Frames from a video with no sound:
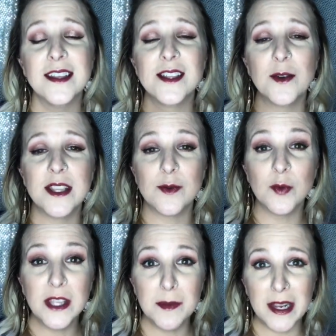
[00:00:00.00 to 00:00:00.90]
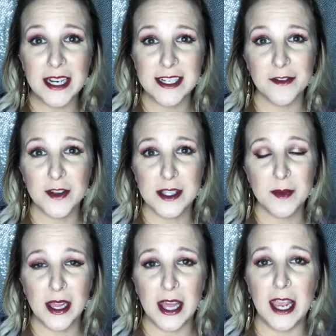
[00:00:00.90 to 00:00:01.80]
So it's really made a
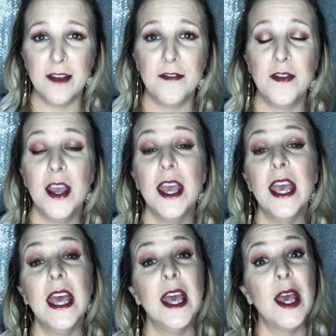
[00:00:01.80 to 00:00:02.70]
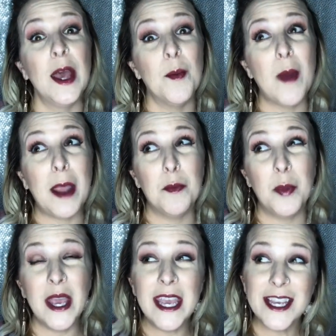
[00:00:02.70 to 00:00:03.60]
difference in my life.
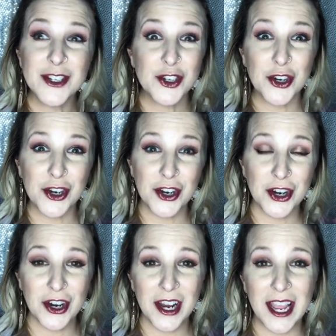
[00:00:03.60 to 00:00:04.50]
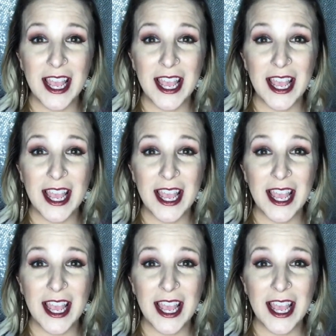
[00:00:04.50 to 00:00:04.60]
My picture